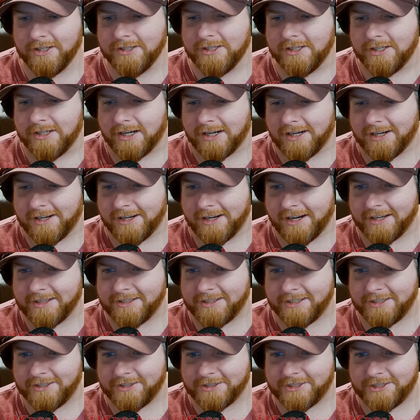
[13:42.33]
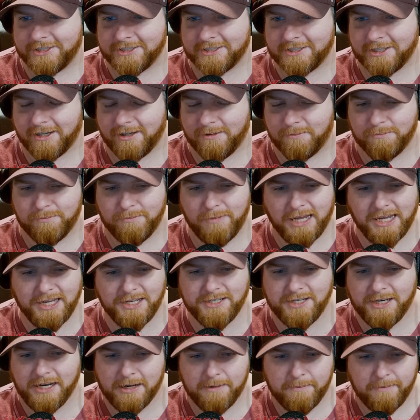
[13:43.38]
I think there's just
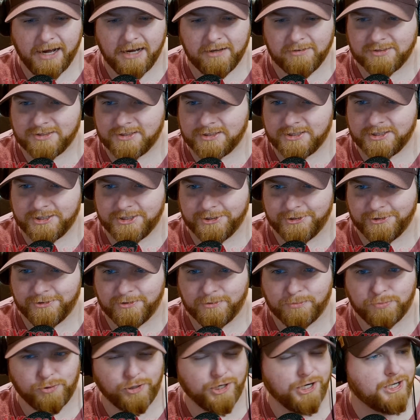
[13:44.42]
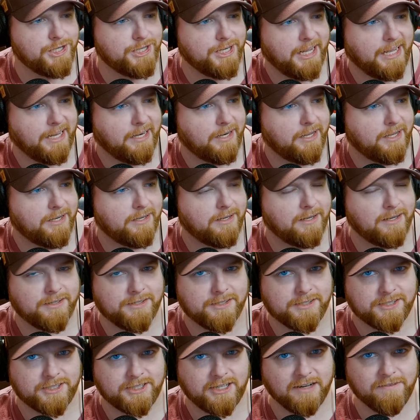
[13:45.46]
amazing amounts to appreciate and
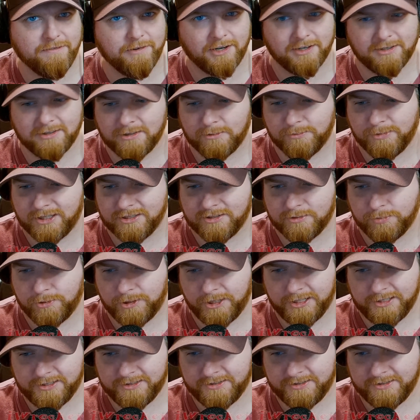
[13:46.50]
discover about the place.